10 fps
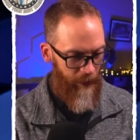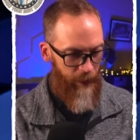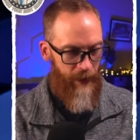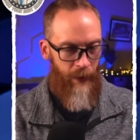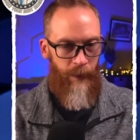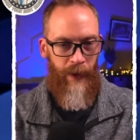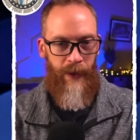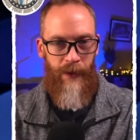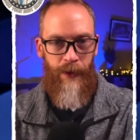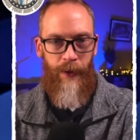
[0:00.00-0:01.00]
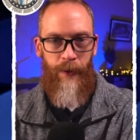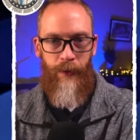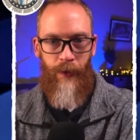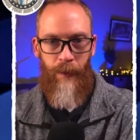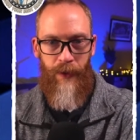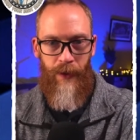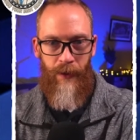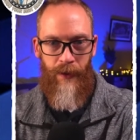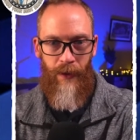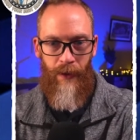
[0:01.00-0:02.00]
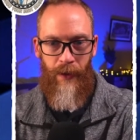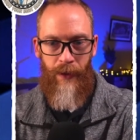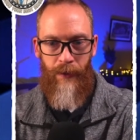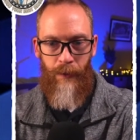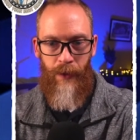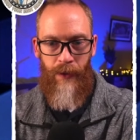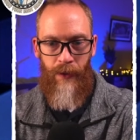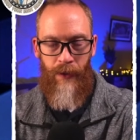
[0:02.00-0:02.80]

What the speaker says: There's so many to choose from. So there's the leather one.